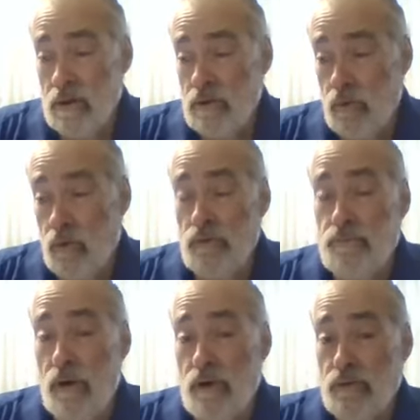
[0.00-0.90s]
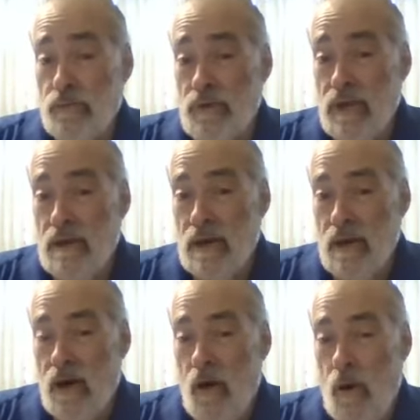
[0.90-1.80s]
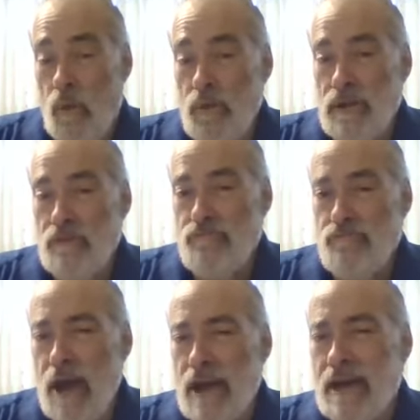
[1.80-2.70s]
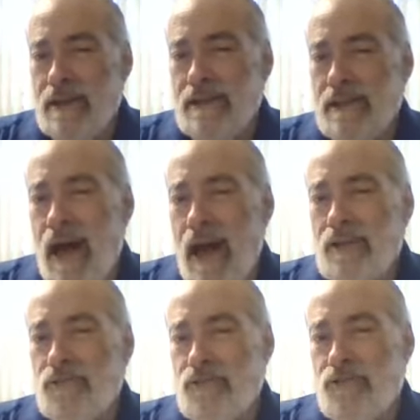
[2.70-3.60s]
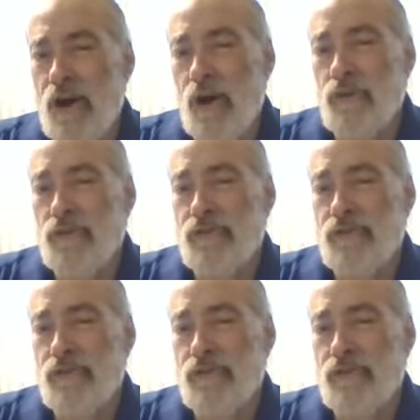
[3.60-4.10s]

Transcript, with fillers: The worst part is when they only recognize those